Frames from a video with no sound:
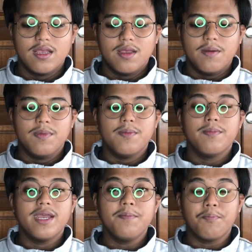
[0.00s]
be
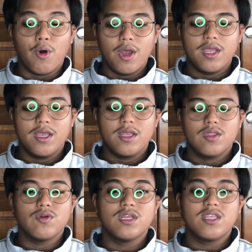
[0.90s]
main point
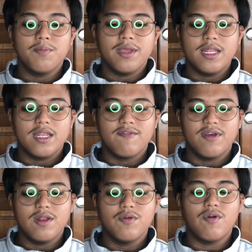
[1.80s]
to determine the
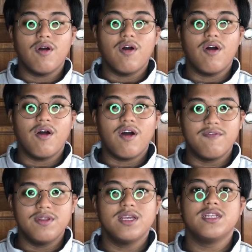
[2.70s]
value of
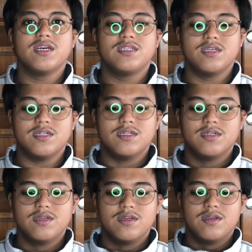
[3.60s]
the industrial.
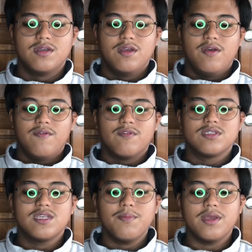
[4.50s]
For
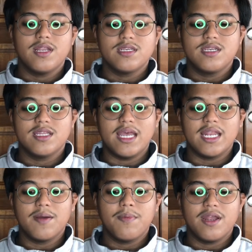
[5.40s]
some industrial that
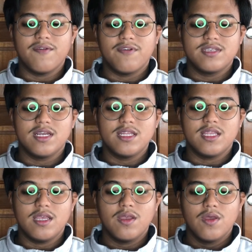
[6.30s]
nearby the
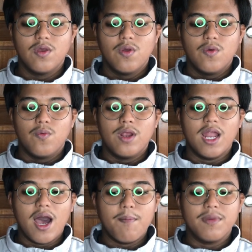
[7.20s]
facility will
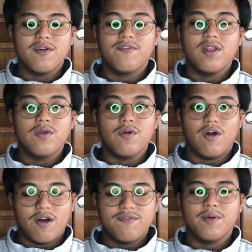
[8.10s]
up the value
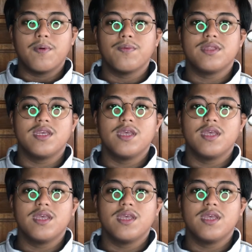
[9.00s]
of the property.